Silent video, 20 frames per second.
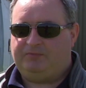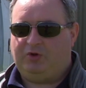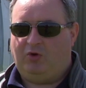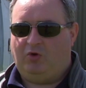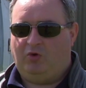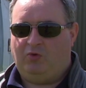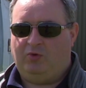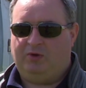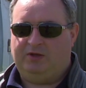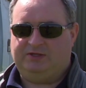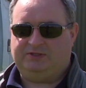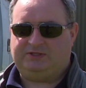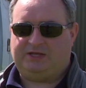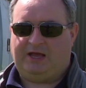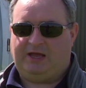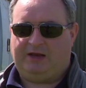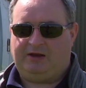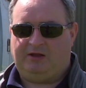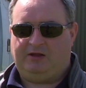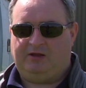always
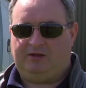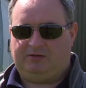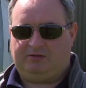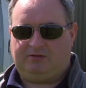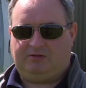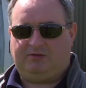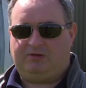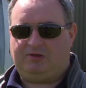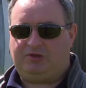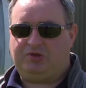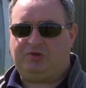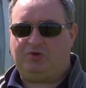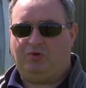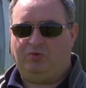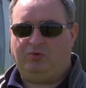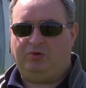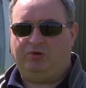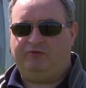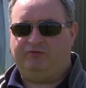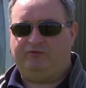had a
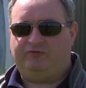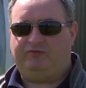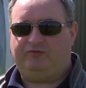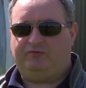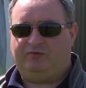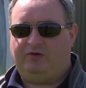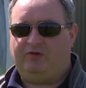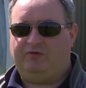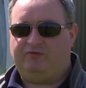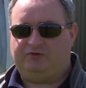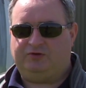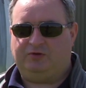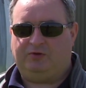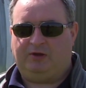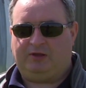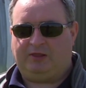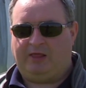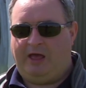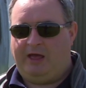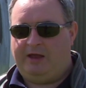goal of, of
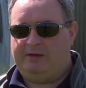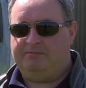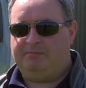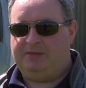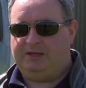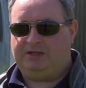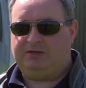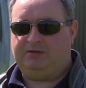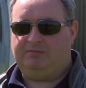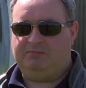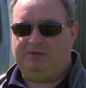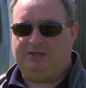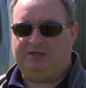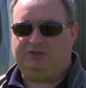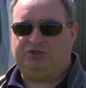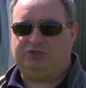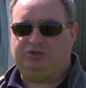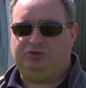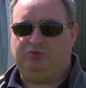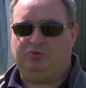doing that and ma made
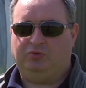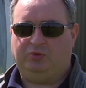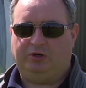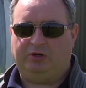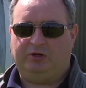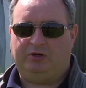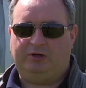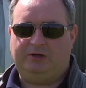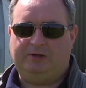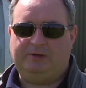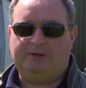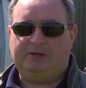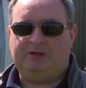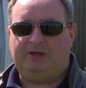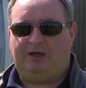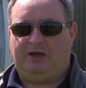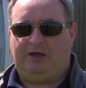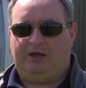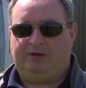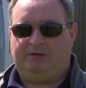sure
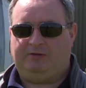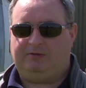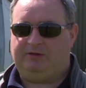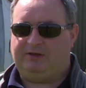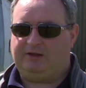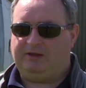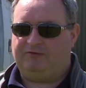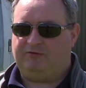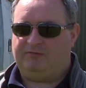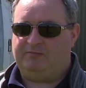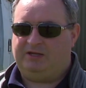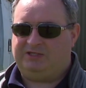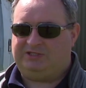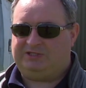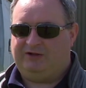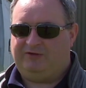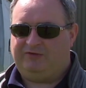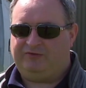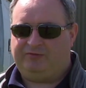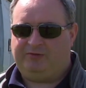I'd given
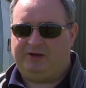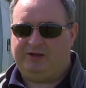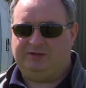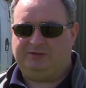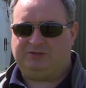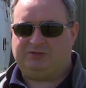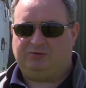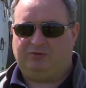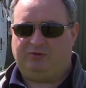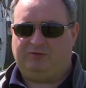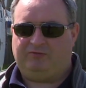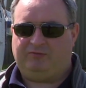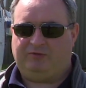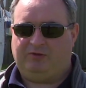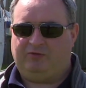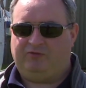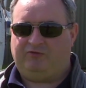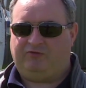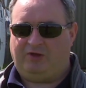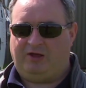myself the right sort of you
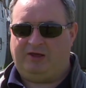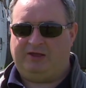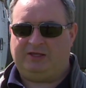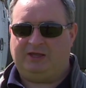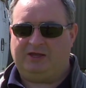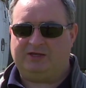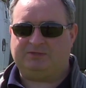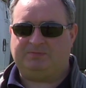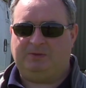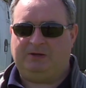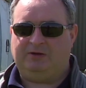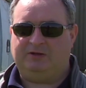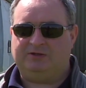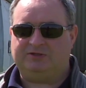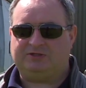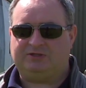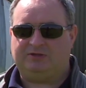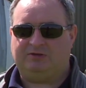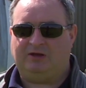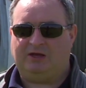know flying
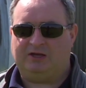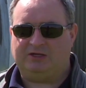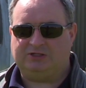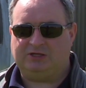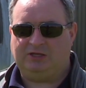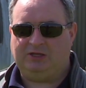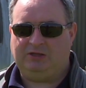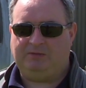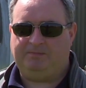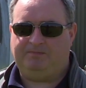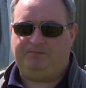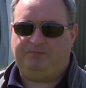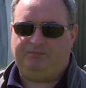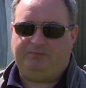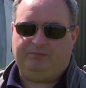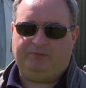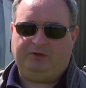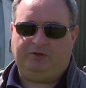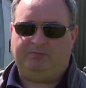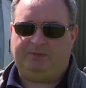experience to actually
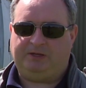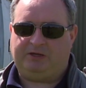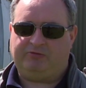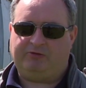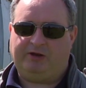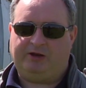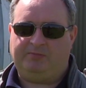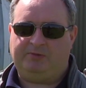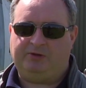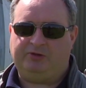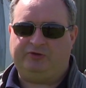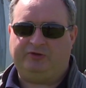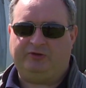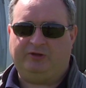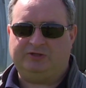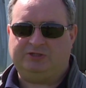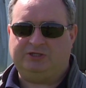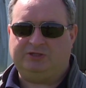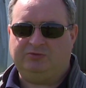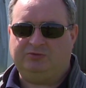you know, be credible to
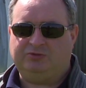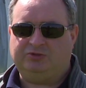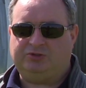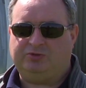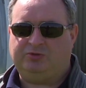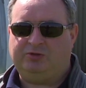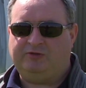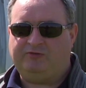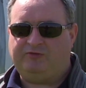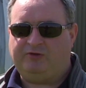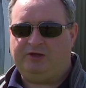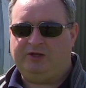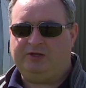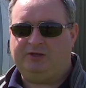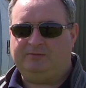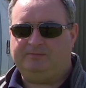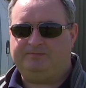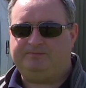actually go and join the flight.